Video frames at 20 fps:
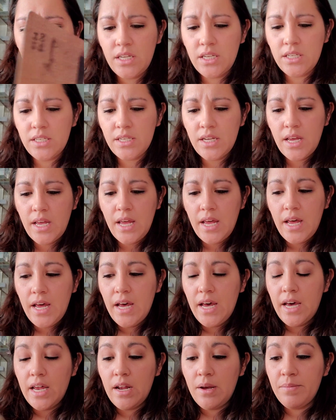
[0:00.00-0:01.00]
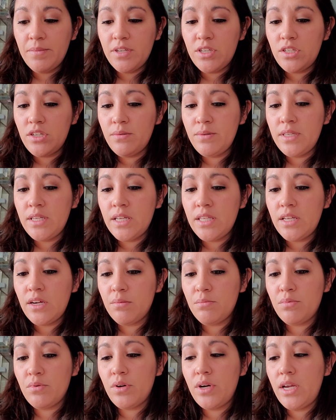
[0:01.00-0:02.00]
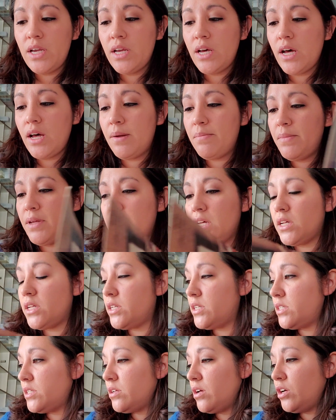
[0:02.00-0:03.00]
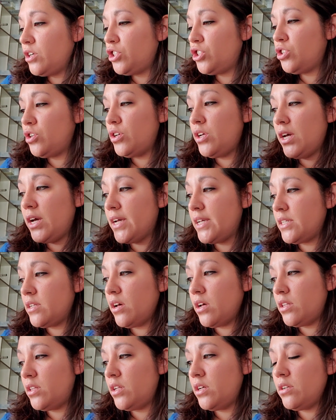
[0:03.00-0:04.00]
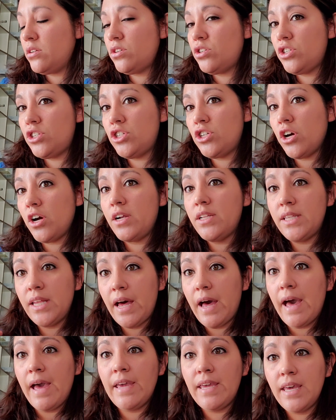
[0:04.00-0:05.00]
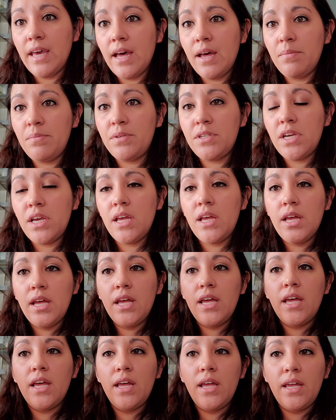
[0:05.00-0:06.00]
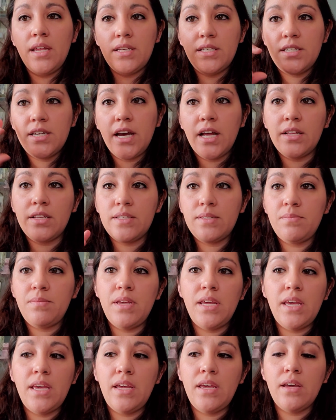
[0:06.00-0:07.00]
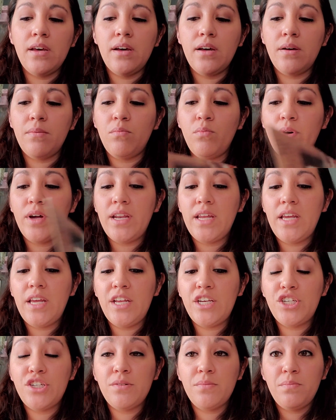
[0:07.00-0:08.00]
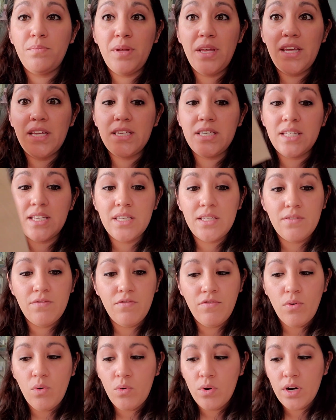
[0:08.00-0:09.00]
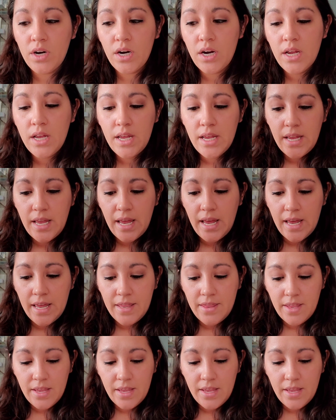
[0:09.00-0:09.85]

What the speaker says: is, and I'm assuming that they're pre-cut because I'll show you guys on the chart that I kept. It tells me what each piece is for, and